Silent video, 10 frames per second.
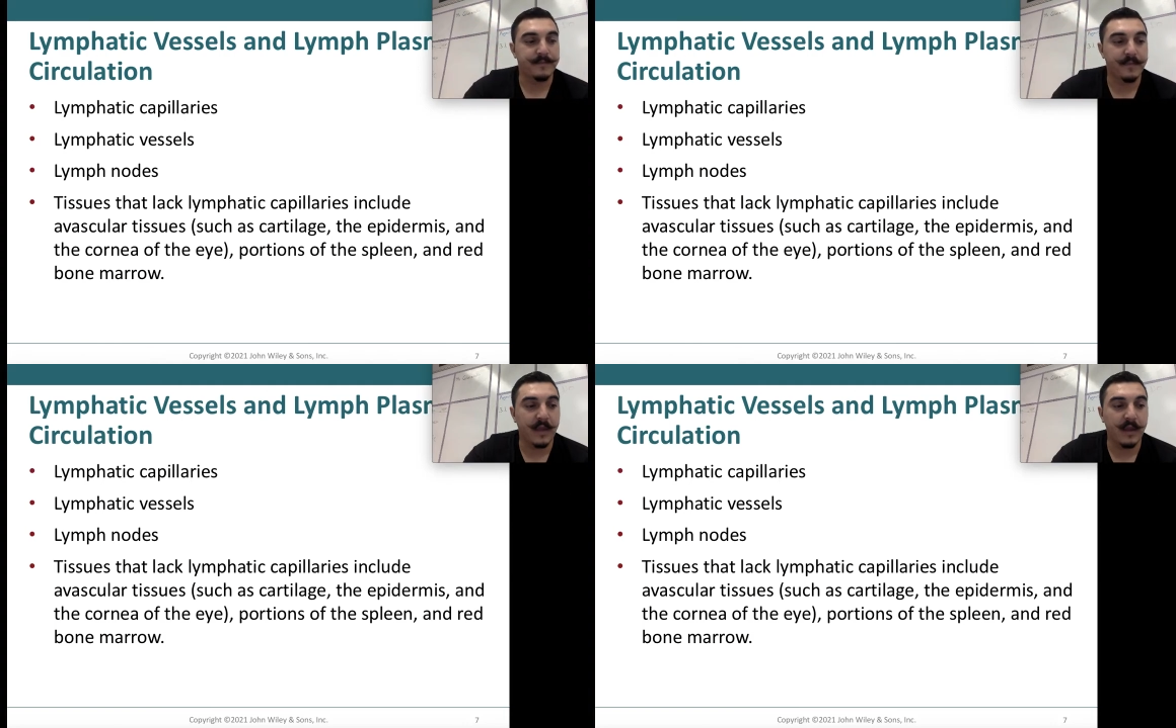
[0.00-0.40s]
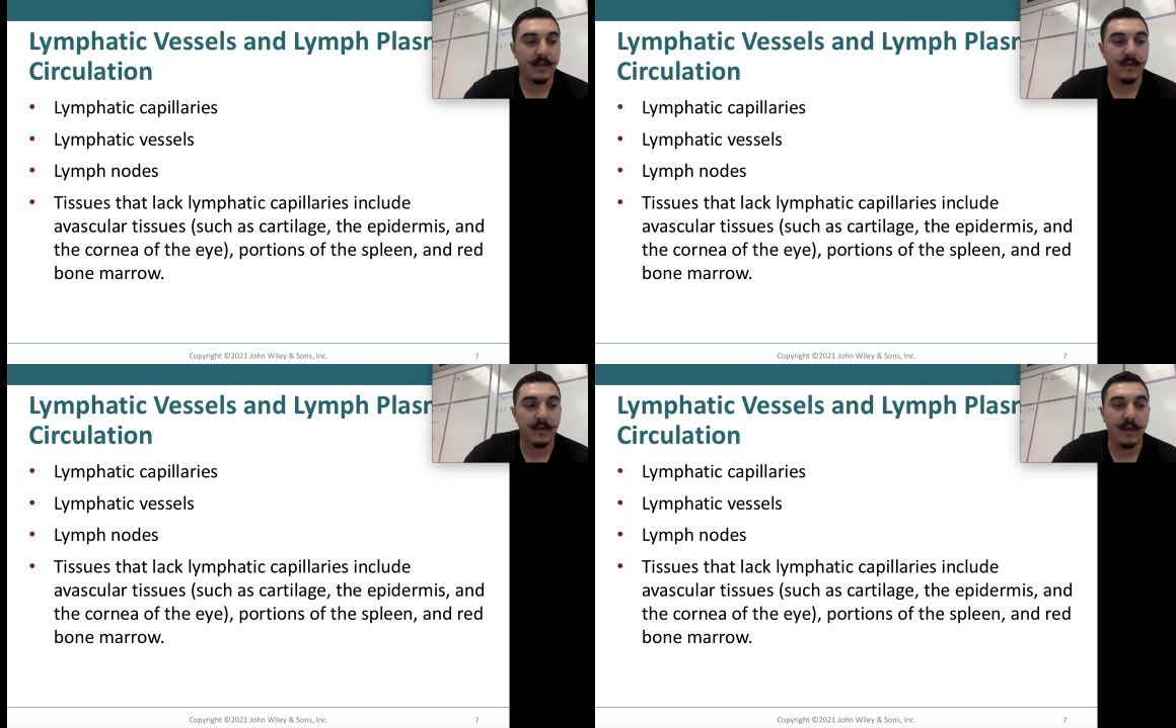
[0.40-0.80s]
Okay,
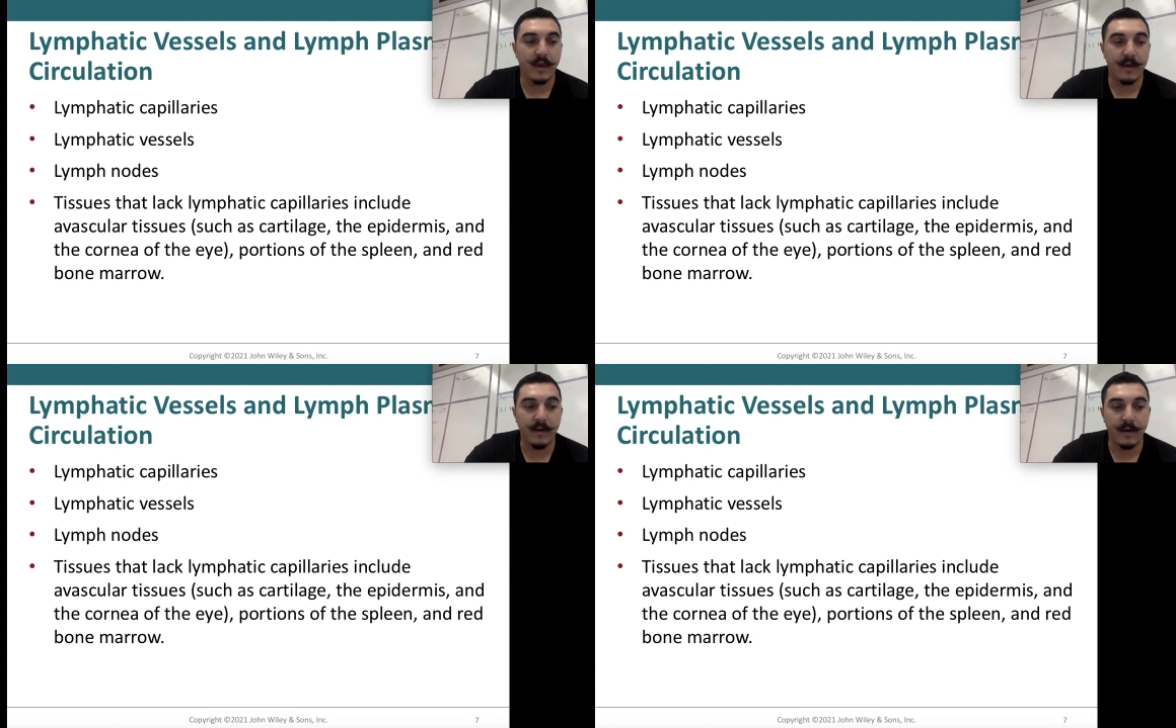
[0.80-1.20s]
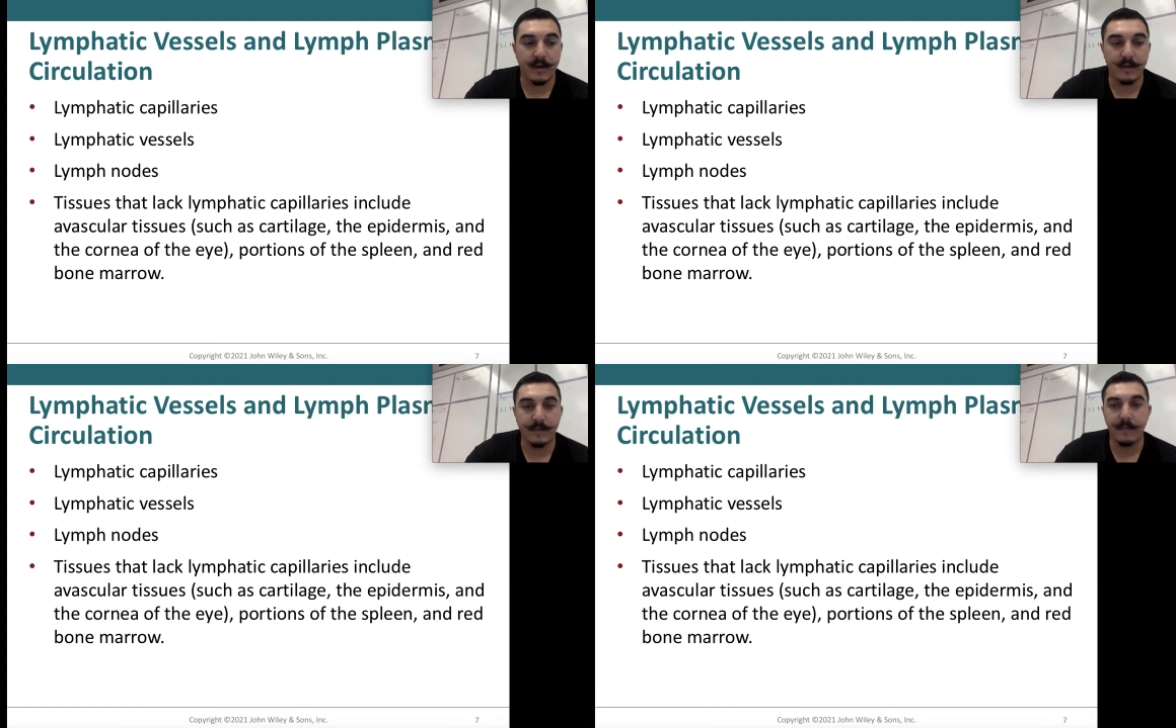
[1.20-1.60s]
so they
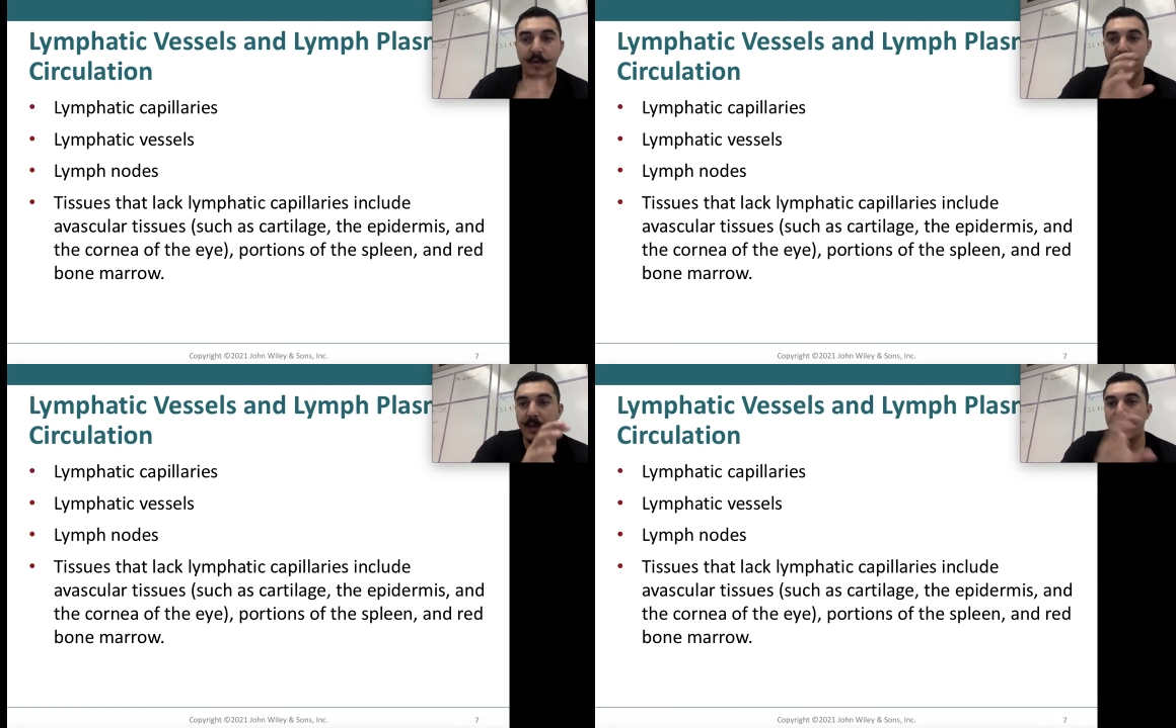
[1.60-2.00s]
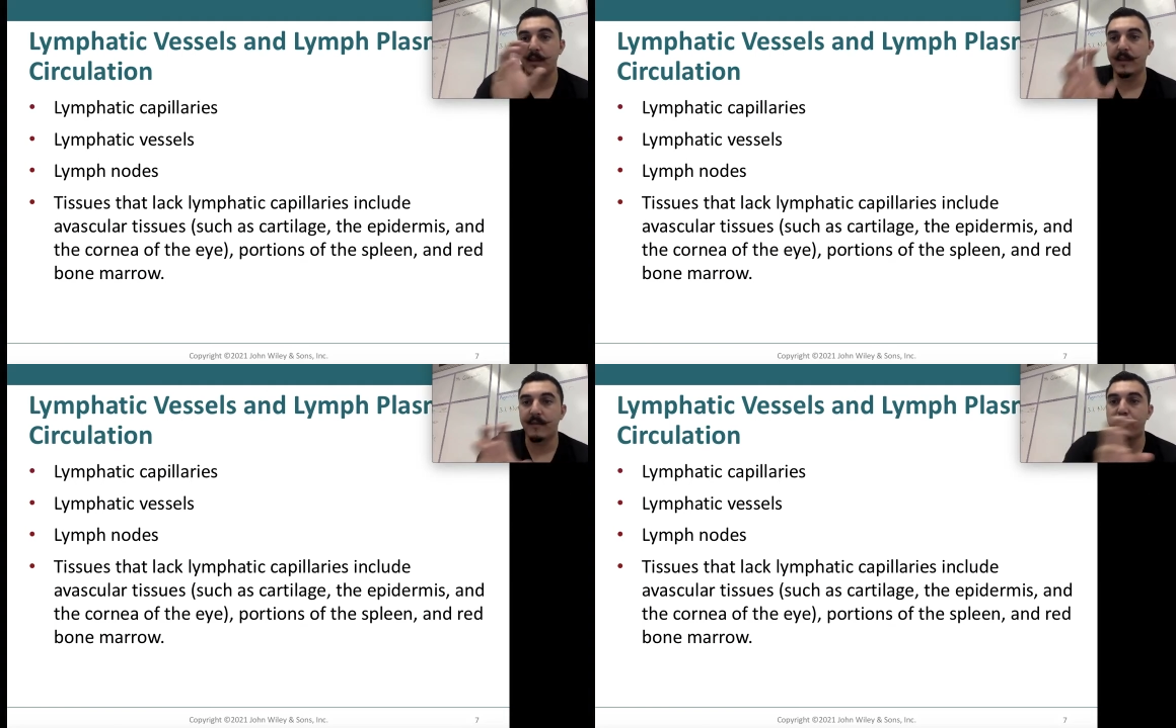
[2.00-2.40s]
are
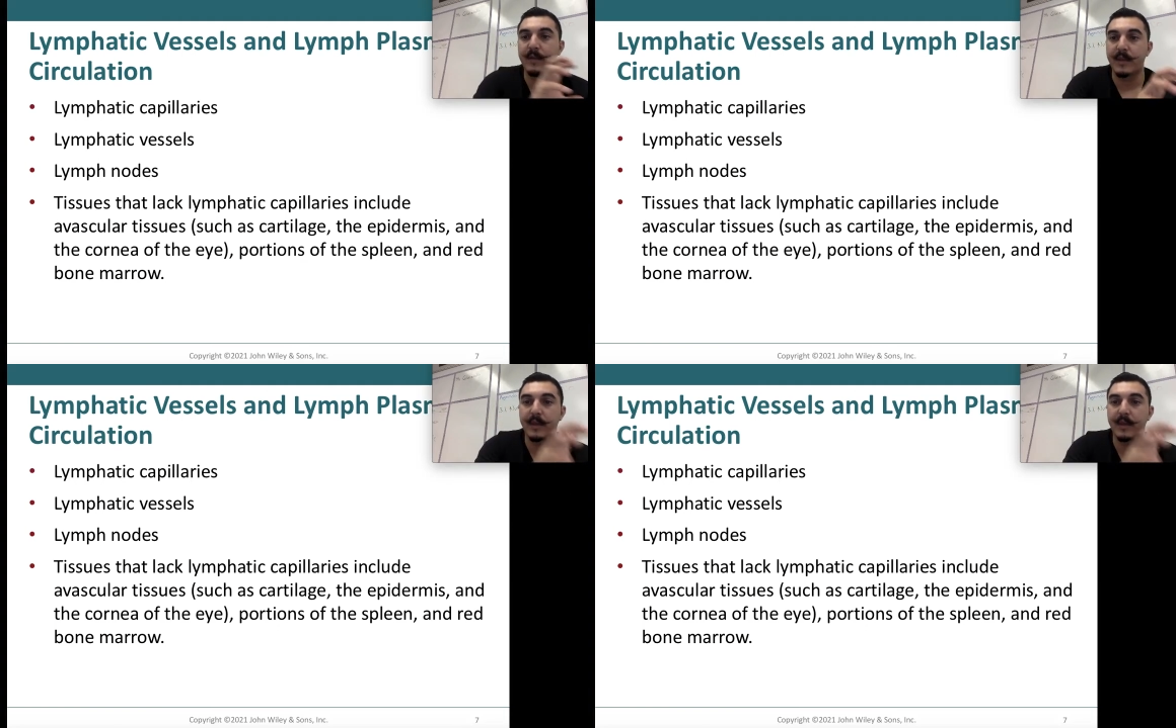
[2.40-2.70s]
containing different